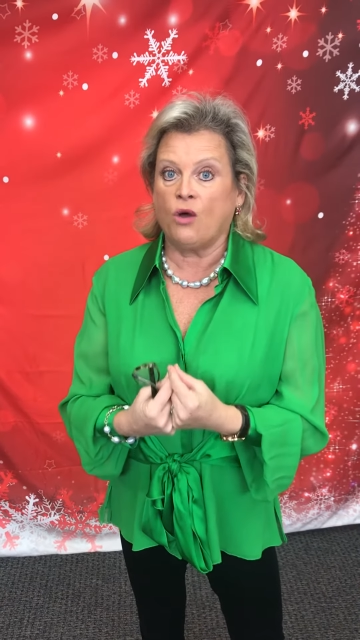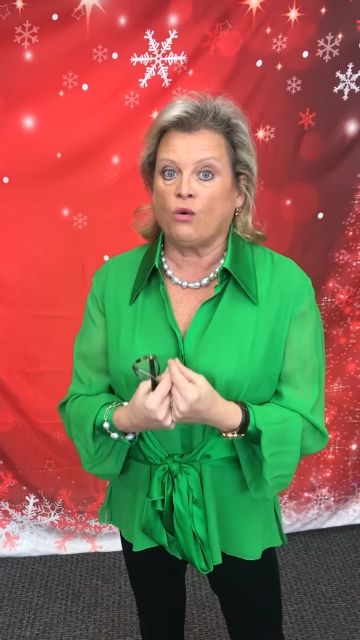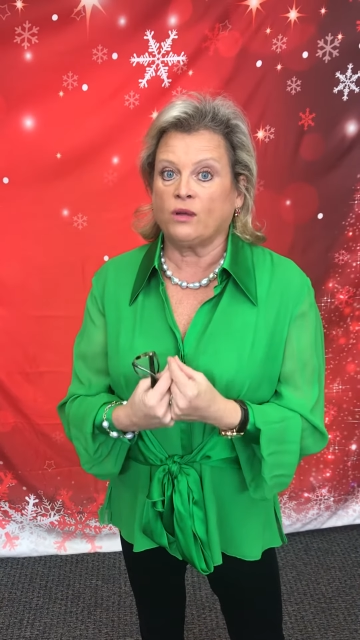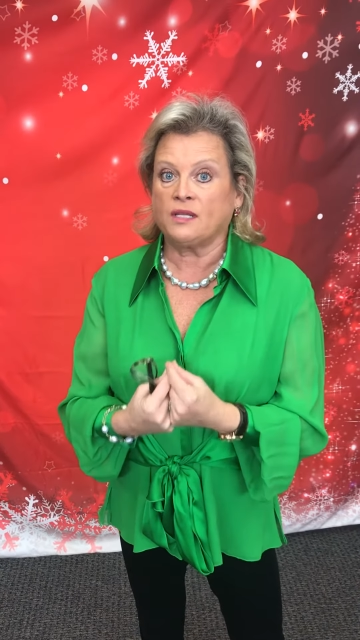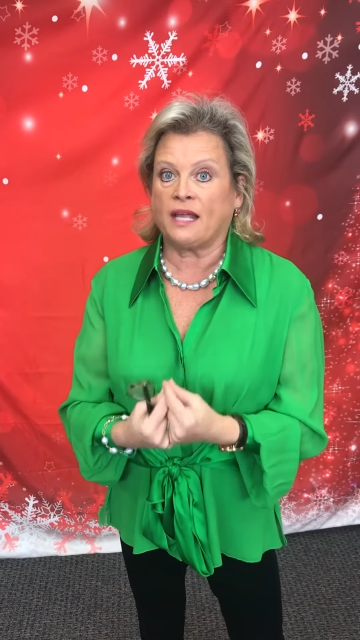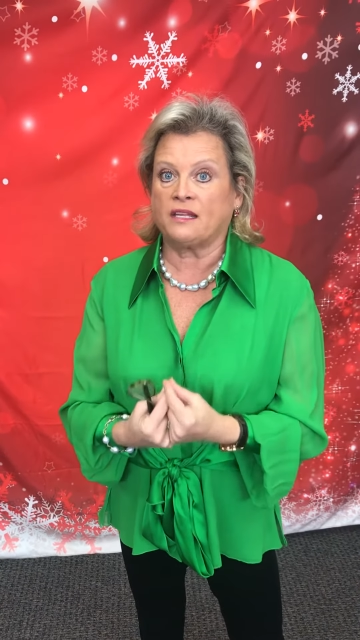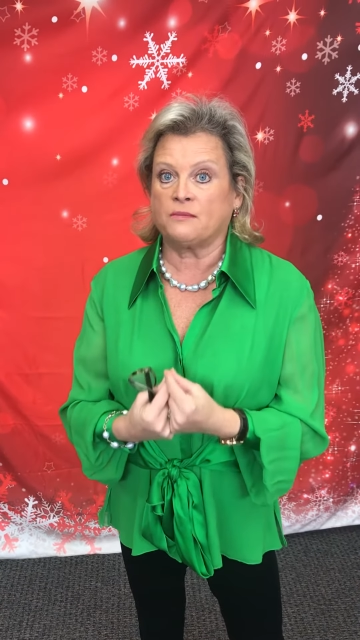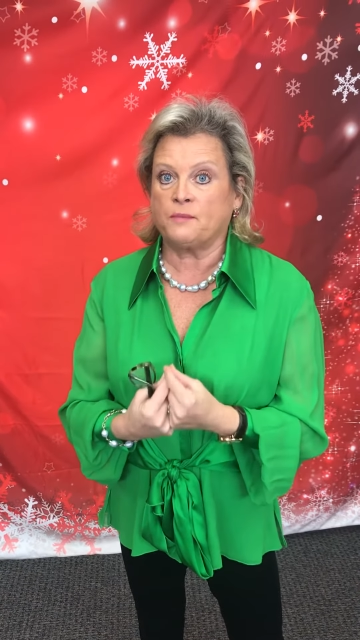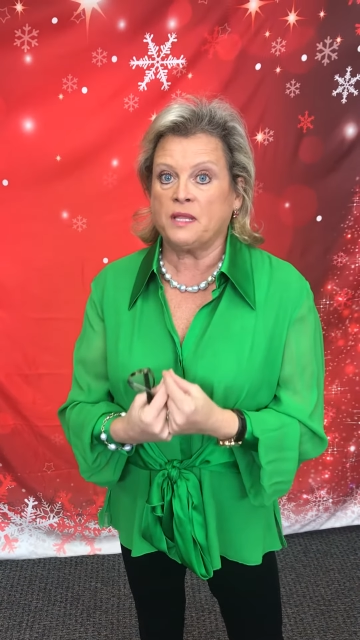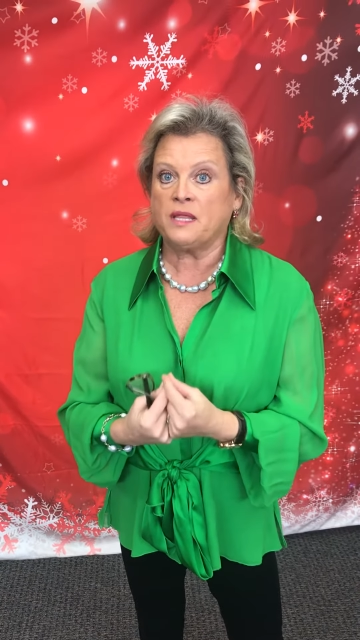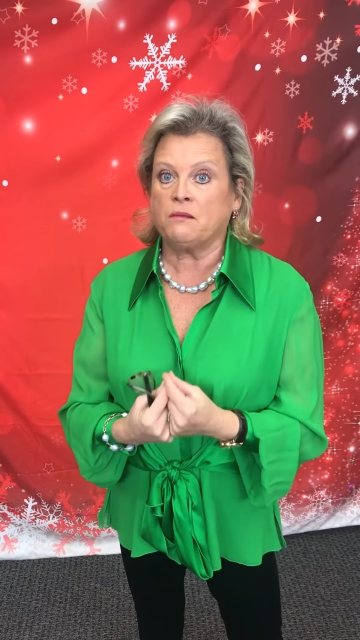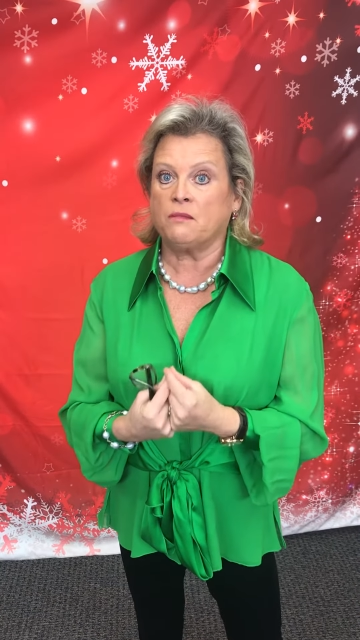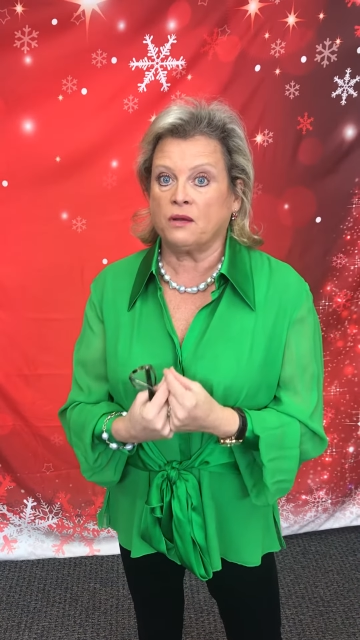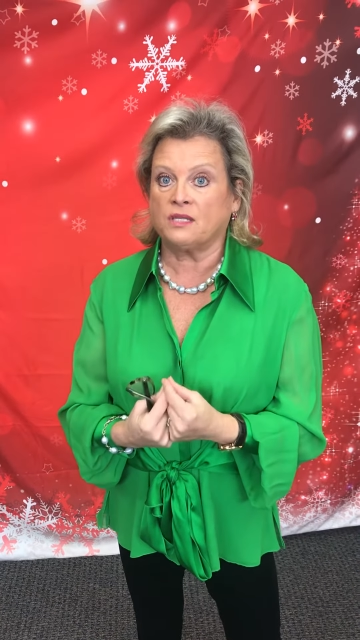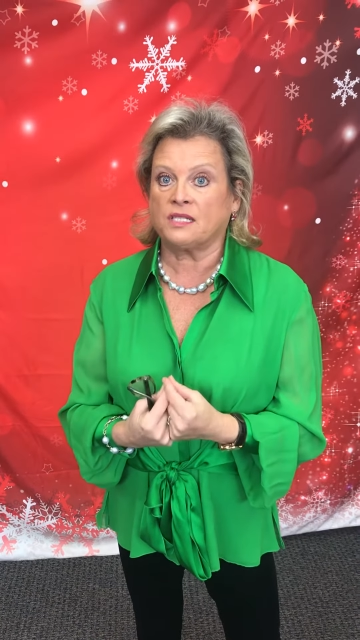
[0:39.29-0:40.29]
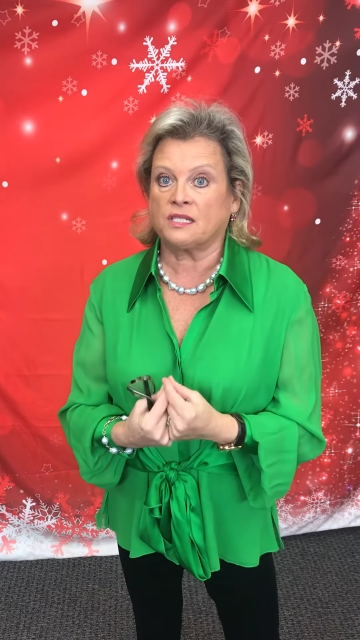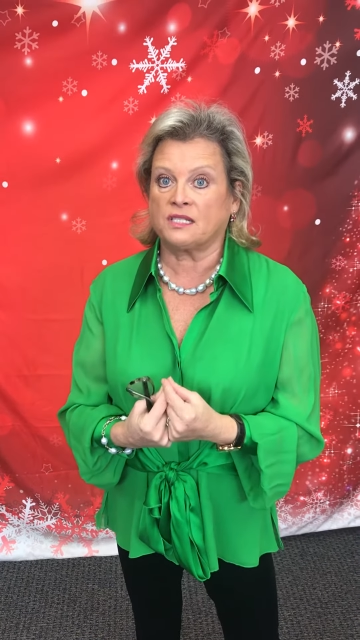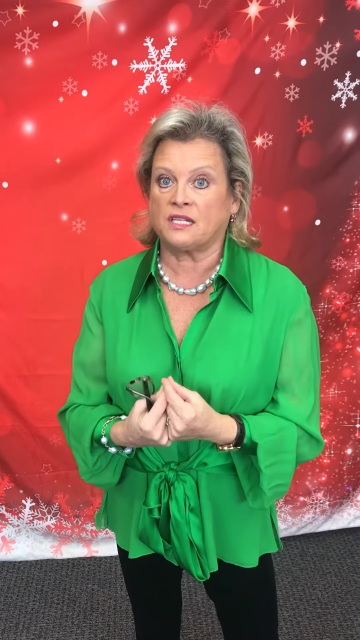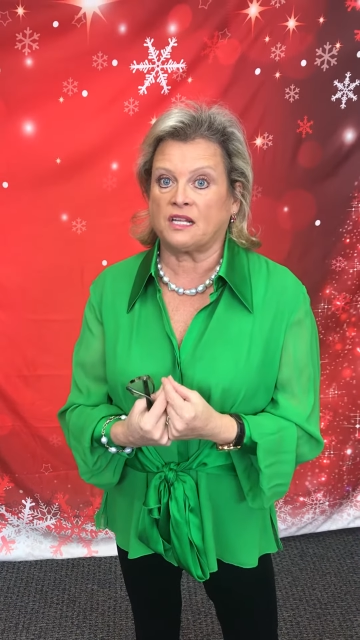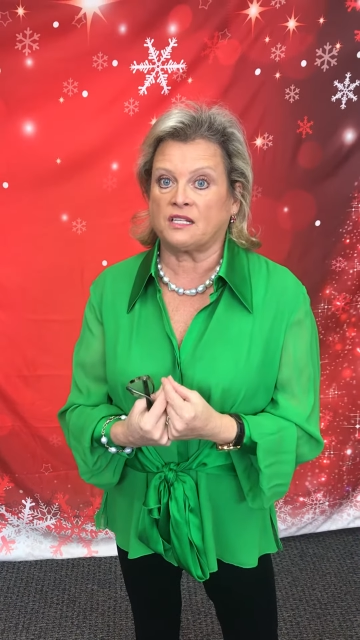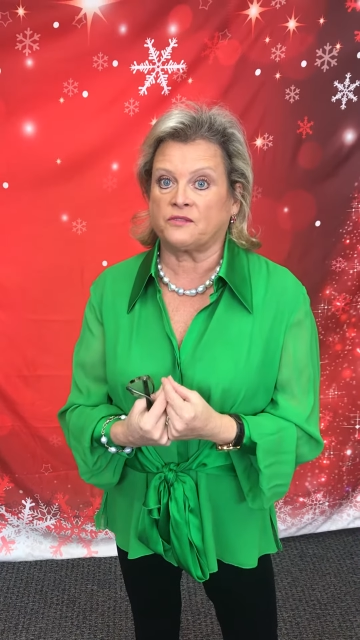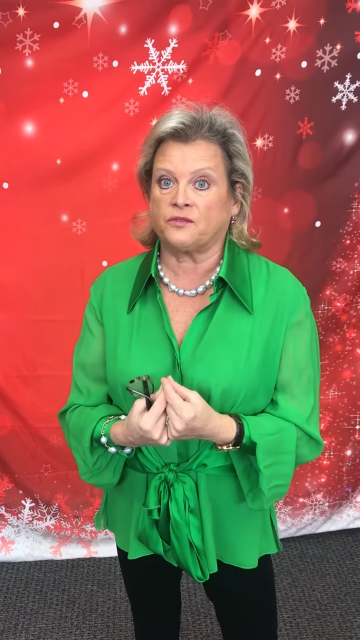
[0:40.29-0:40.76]
has been the most
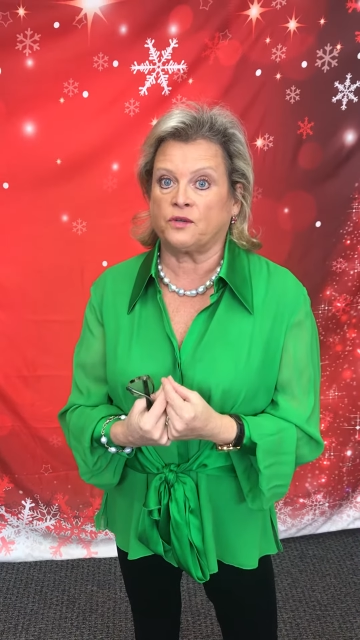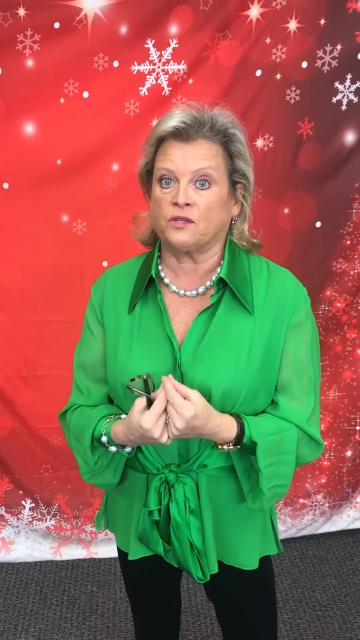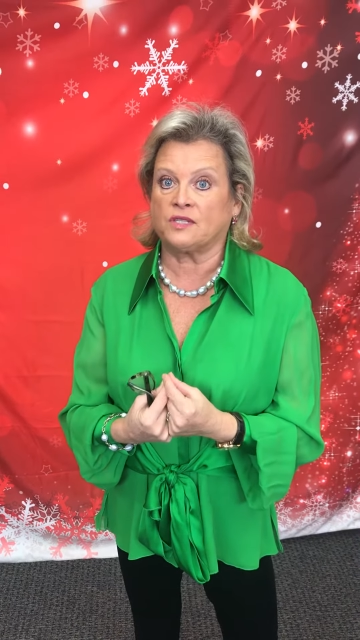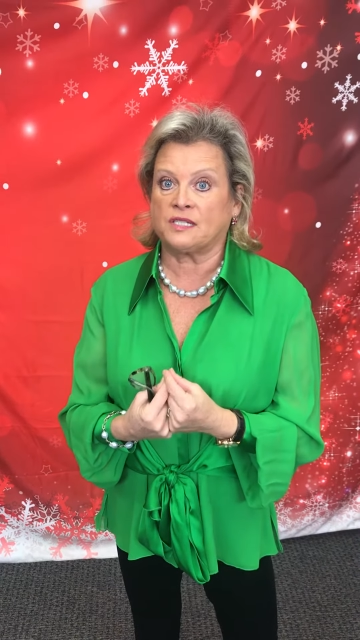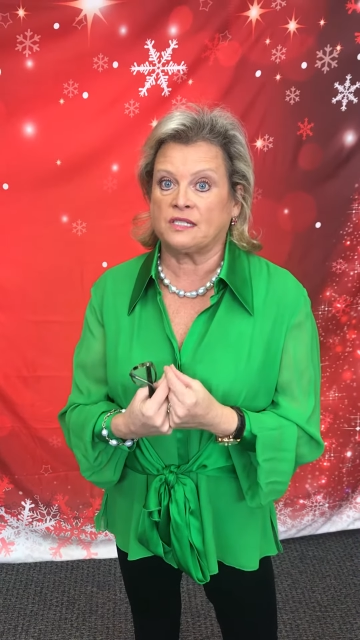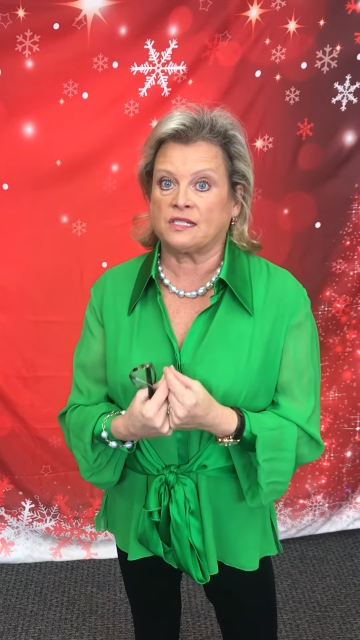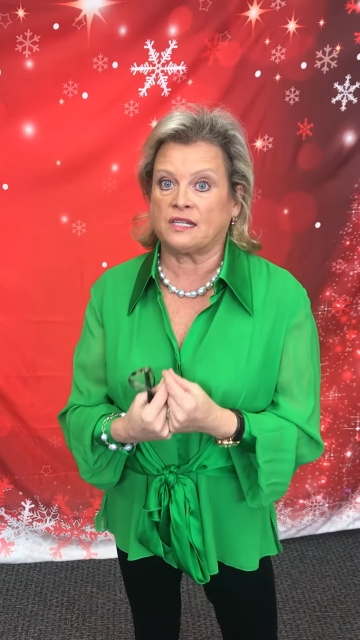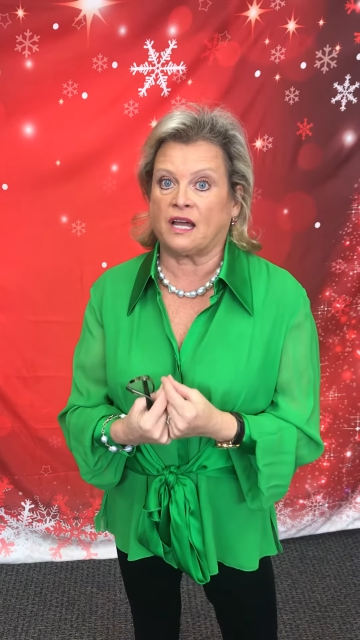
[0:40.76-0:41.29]
successful since